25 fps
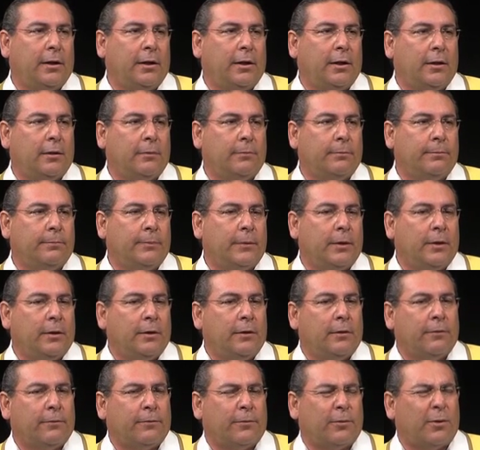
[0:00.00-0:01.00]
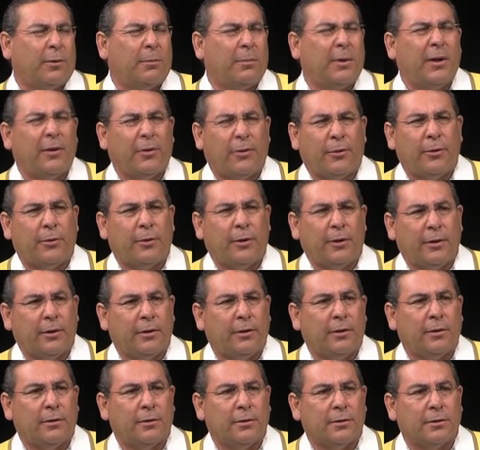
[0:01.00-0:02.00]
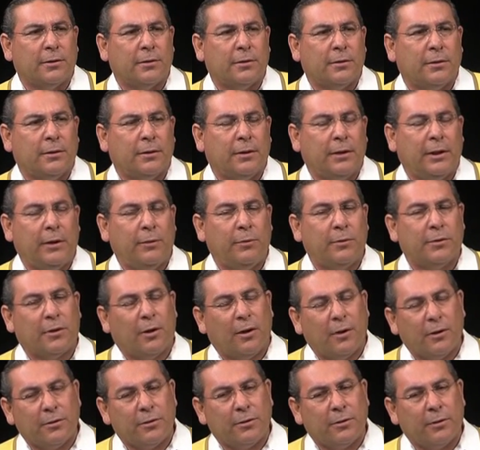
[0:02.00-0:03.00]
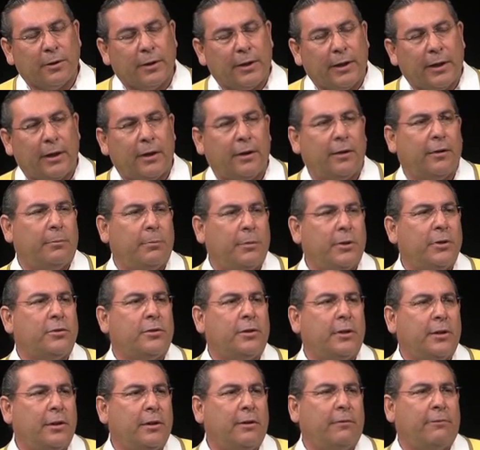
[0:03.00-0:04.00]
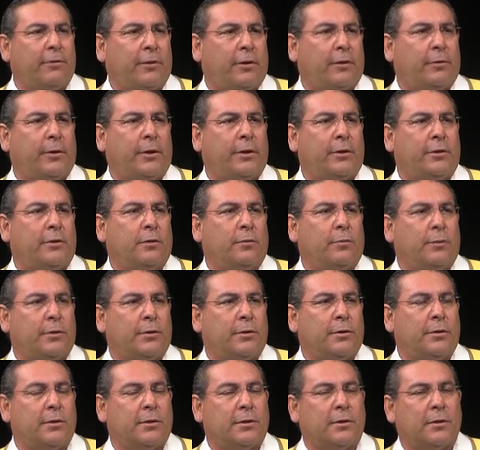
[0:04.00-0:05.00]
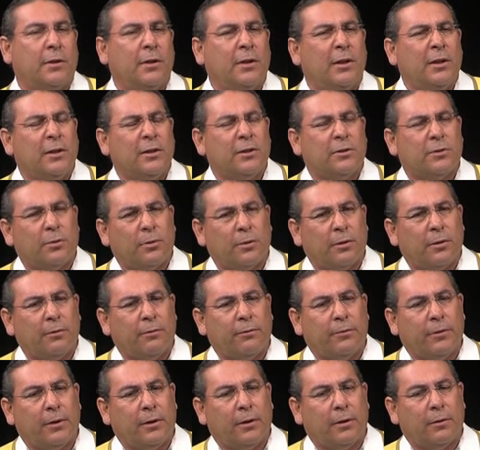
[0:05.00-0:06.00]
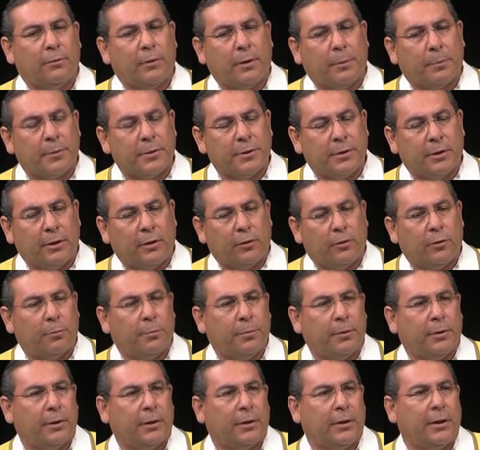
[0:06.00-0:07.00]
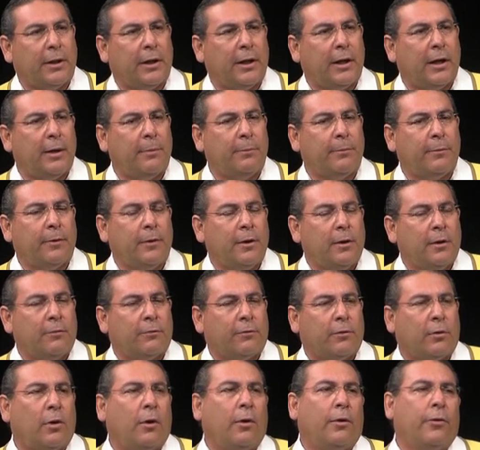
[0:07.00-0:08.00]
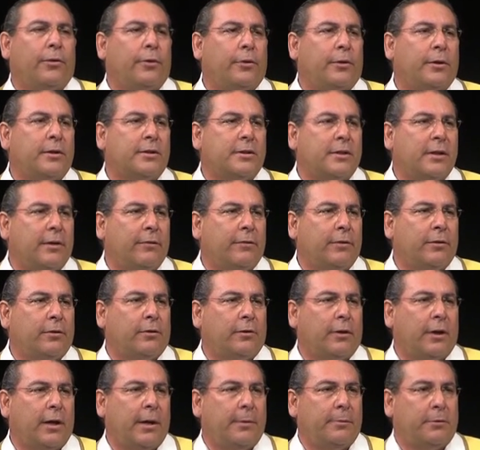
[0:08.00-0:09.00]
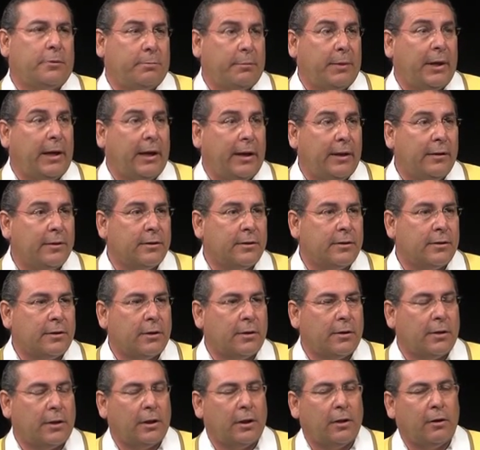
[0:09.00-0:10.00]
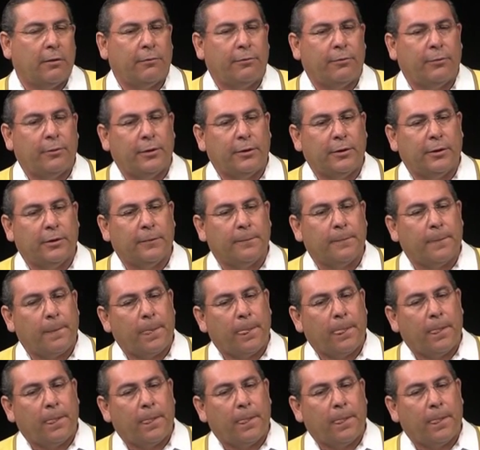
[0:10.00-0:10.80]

Um, for about thirty years. Mm-hmm. And he was also the head of the Mission Indian Federation, which is sort of the representing group at the time for all thirty-seven tribes or bands in Southern California.